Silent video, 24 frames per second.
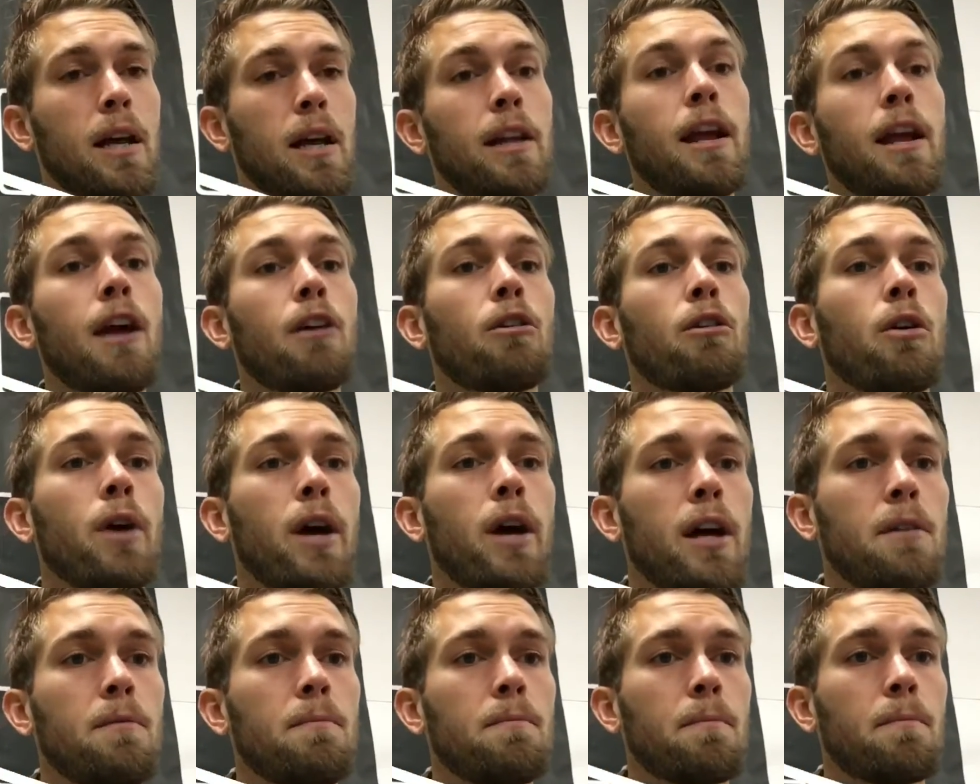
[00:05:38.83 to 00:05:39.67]
an
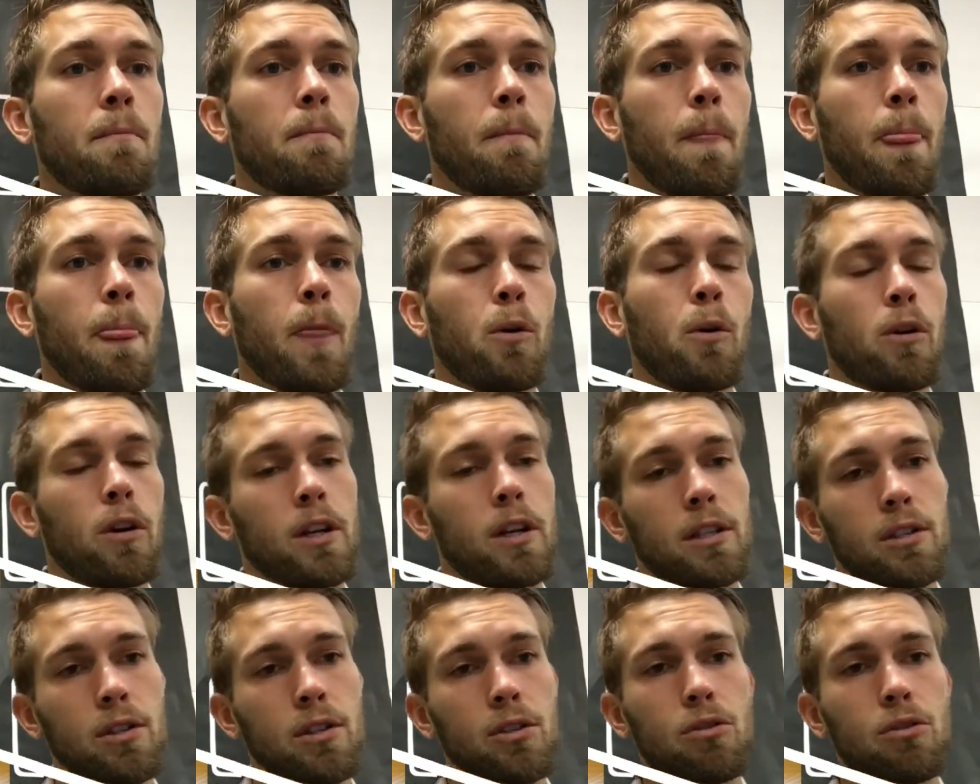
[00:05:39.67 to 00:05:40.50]
arrowhead, or it
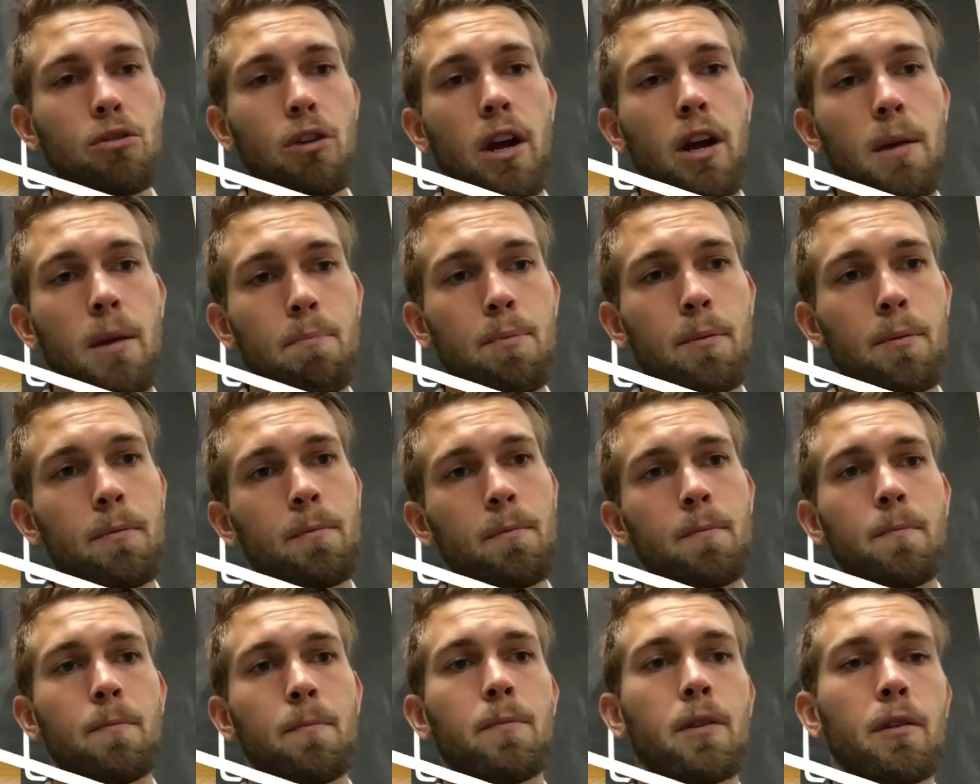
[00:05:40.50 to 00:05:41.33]
could scrape
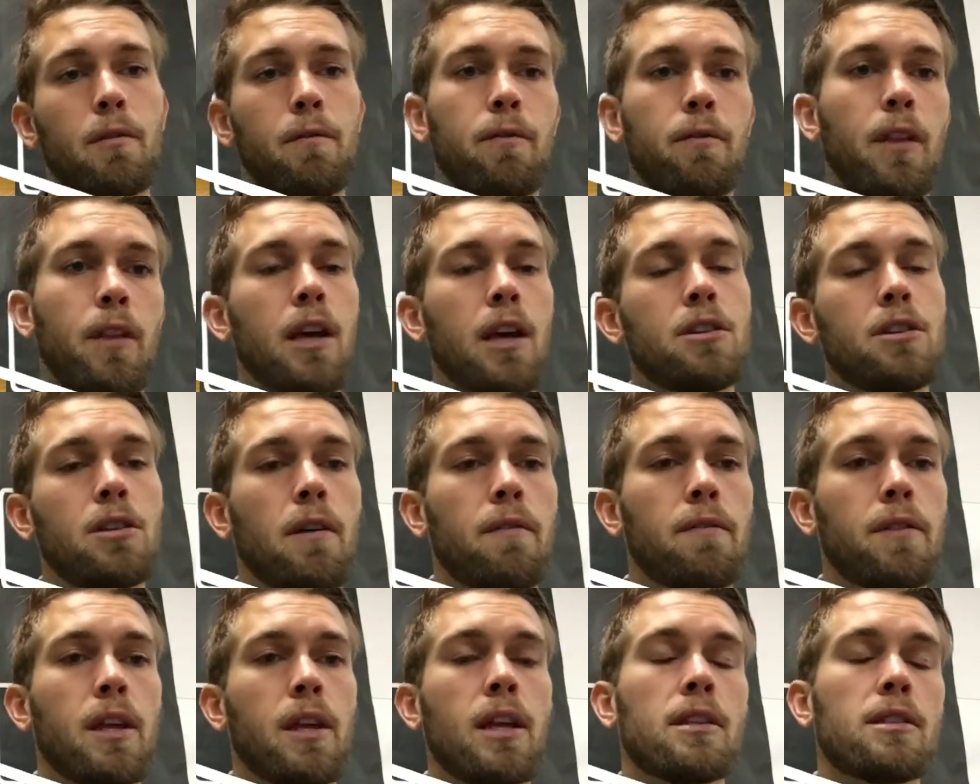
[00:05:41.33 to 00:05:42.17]
the flesh
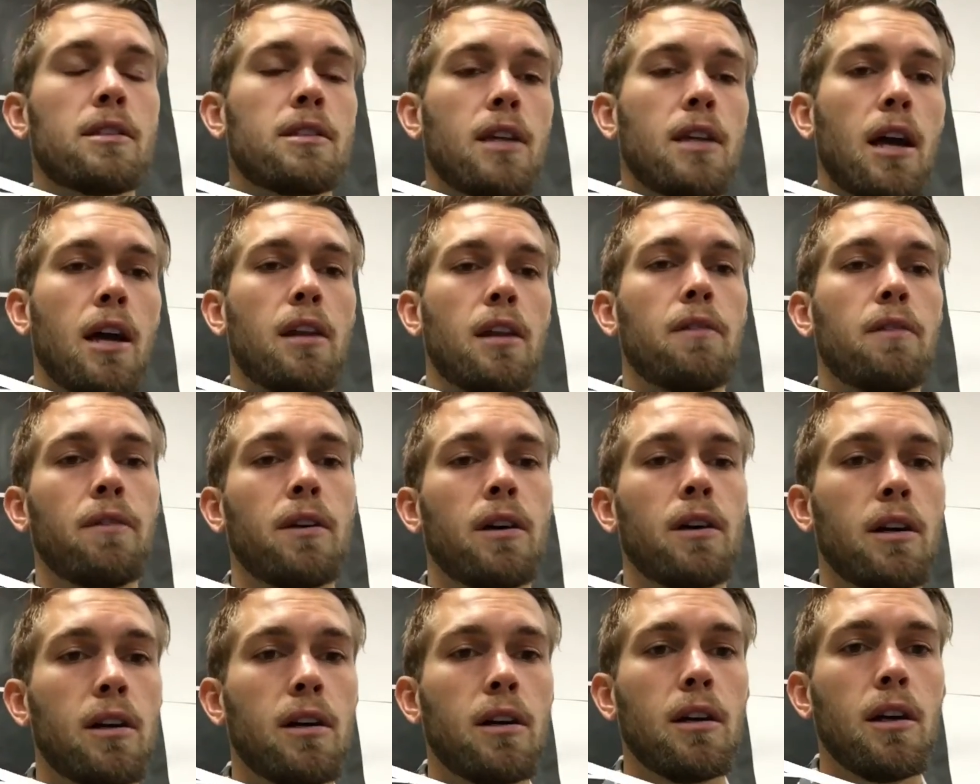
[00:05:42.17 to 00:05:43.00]
off the inside of
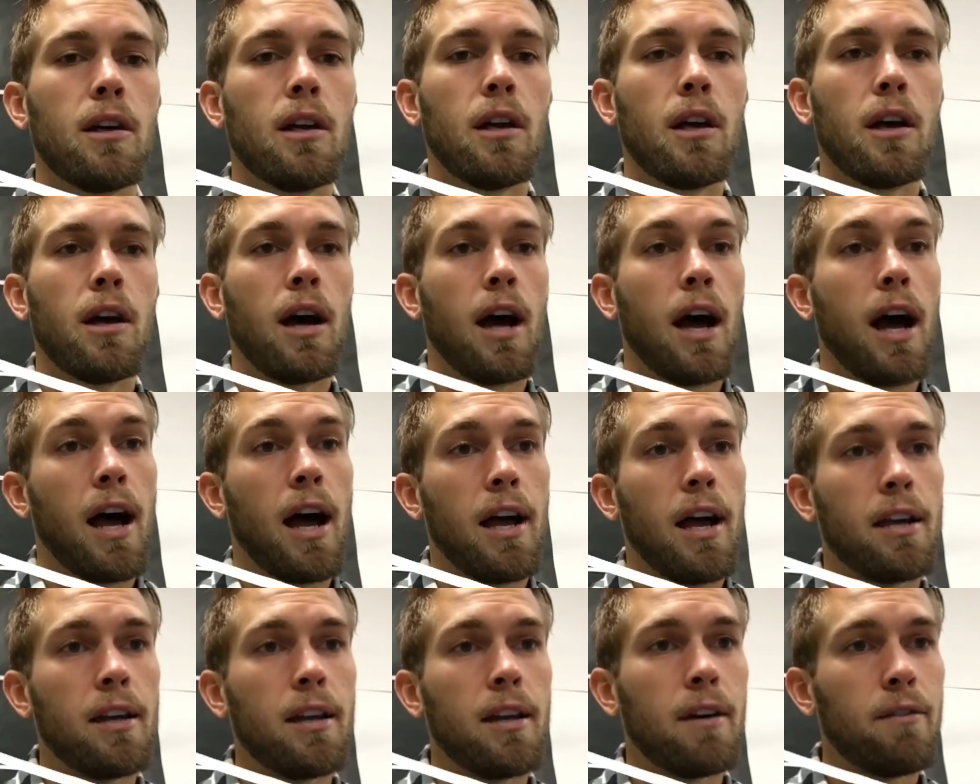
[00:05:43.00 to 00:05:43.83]
a
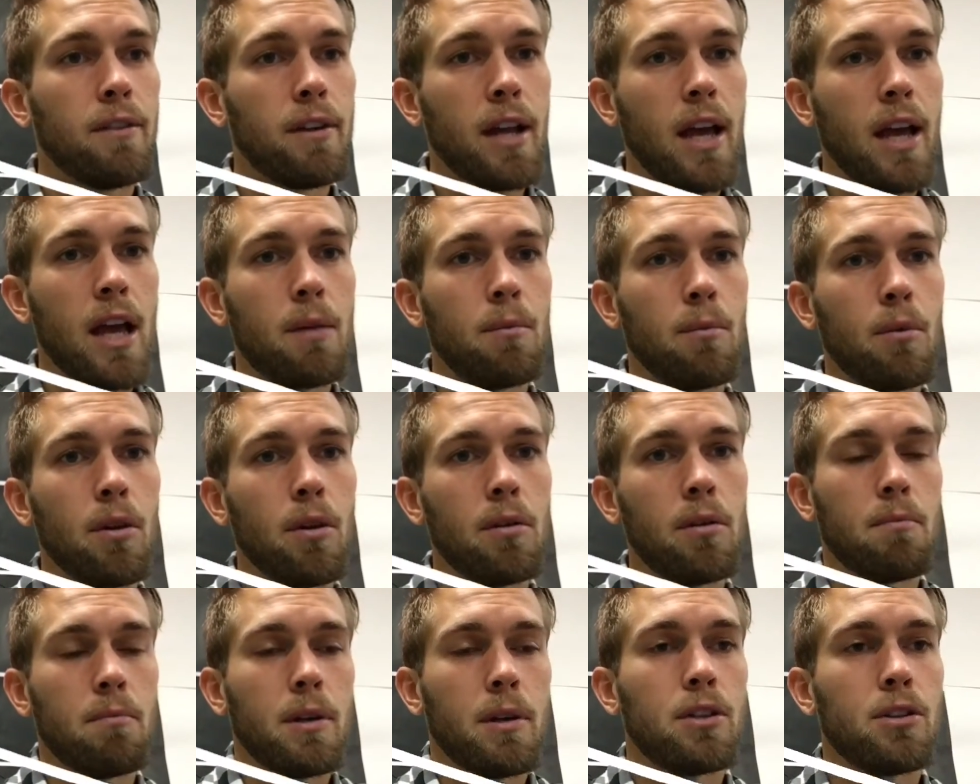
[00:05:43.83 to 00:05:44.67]
hide of an animal
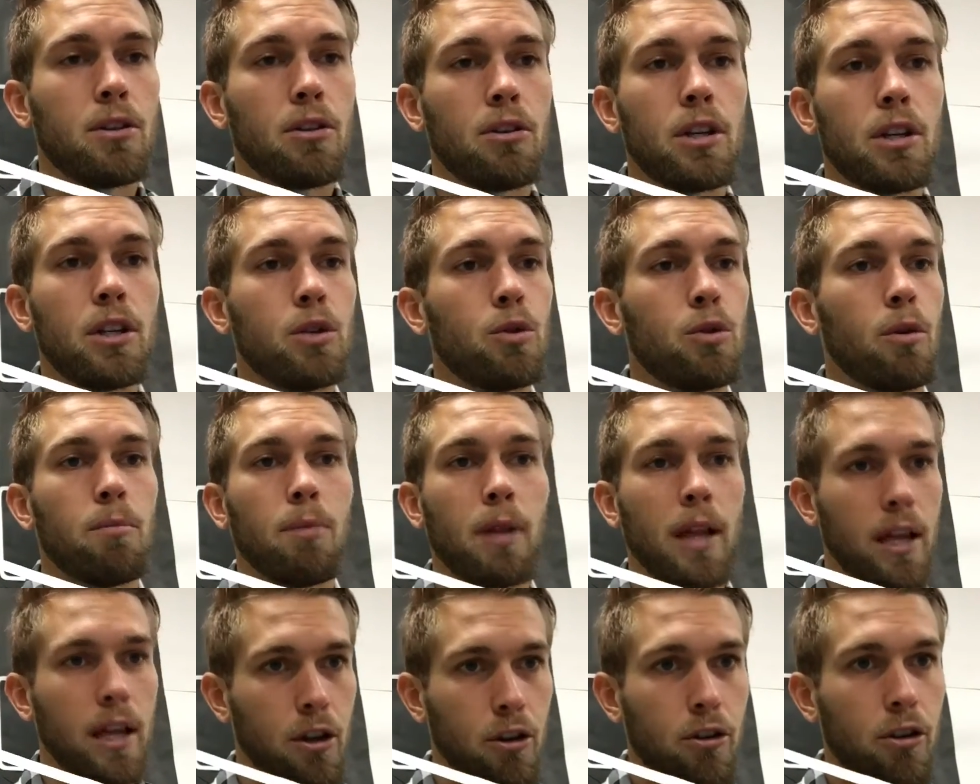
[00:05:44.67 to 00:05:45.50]
and be turned into a
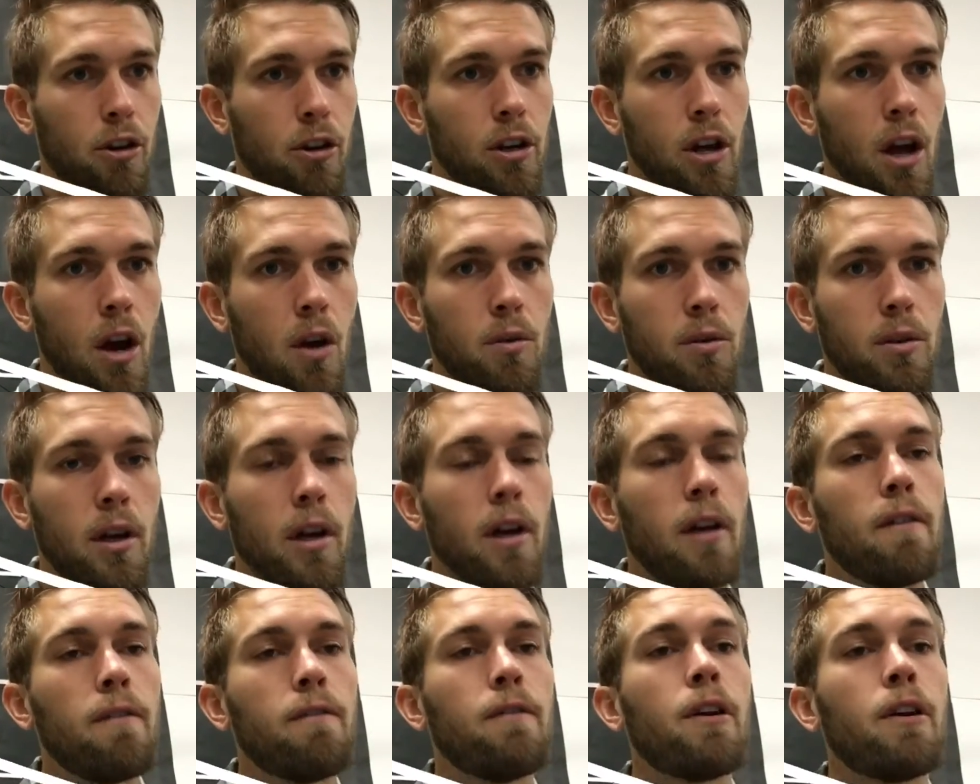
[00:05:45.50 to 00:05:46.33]
blanket or a coat.
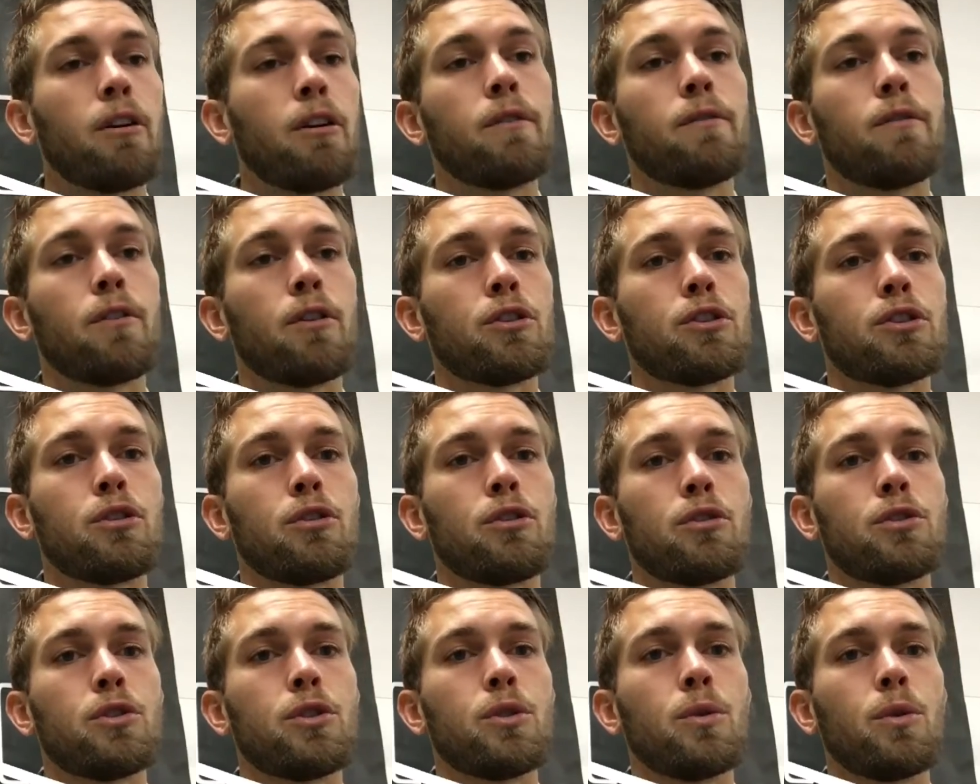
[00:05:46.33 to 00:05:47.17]
Very
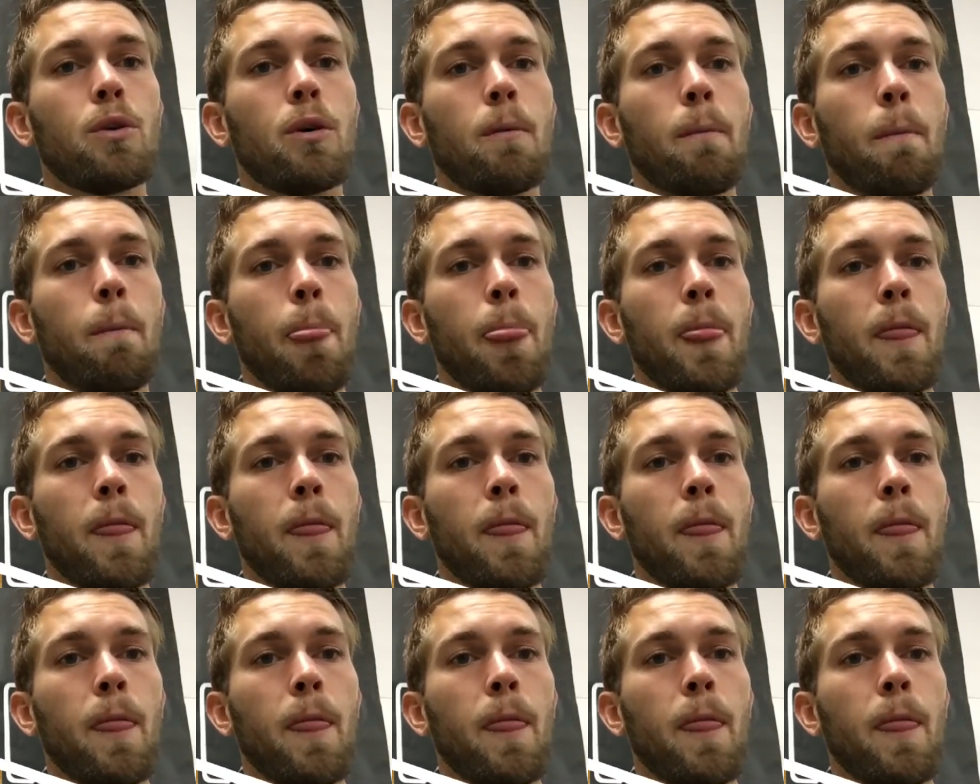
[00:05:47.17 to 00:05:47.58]
versatile tool.